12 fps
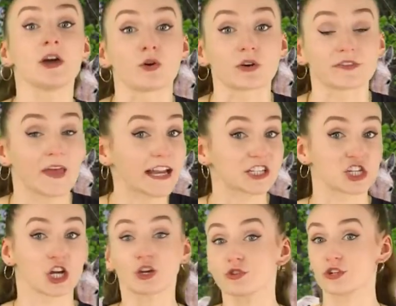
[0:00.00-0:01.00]
milk that
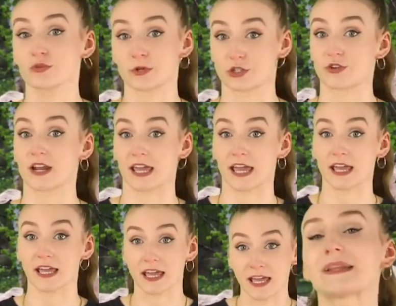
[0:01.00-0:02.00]
children were
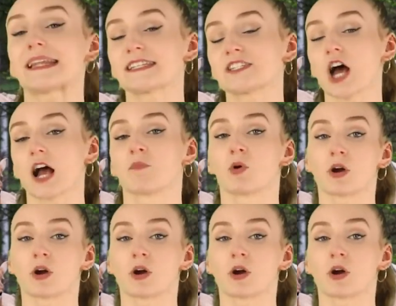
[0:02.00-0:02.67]
drinking. But let's talk